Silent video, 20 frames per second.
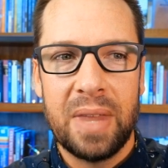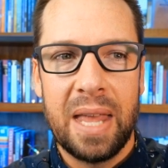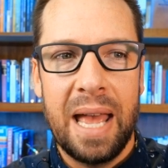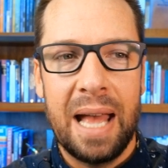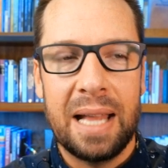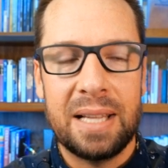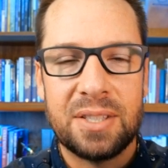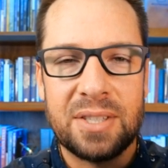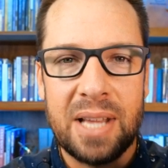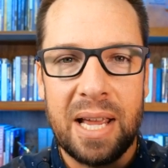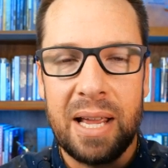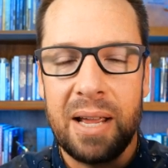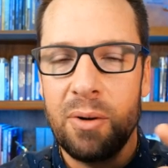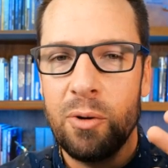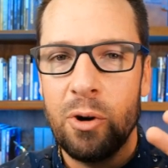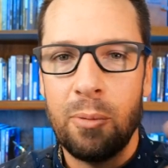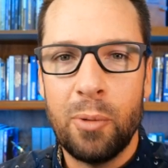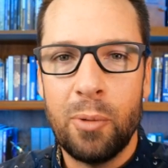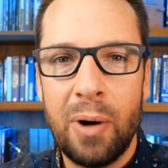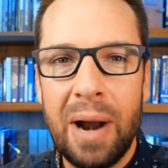and say,
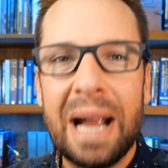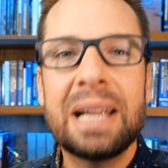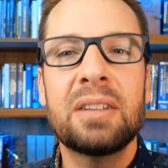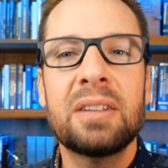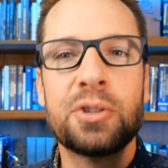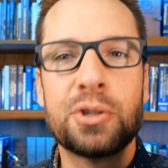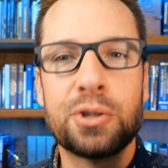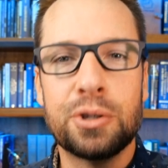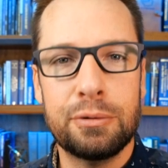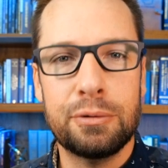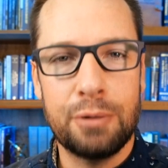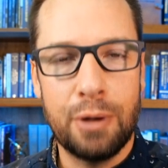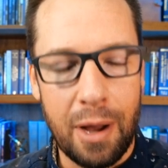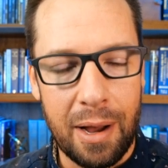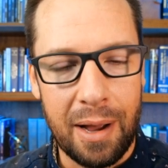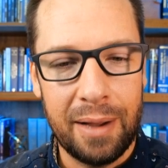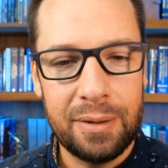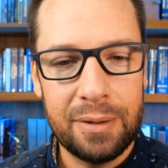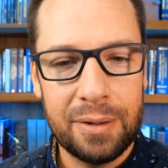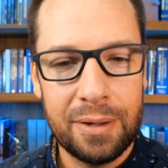miraculous or
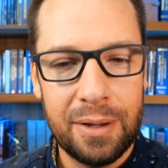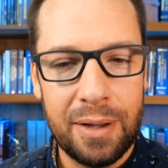not,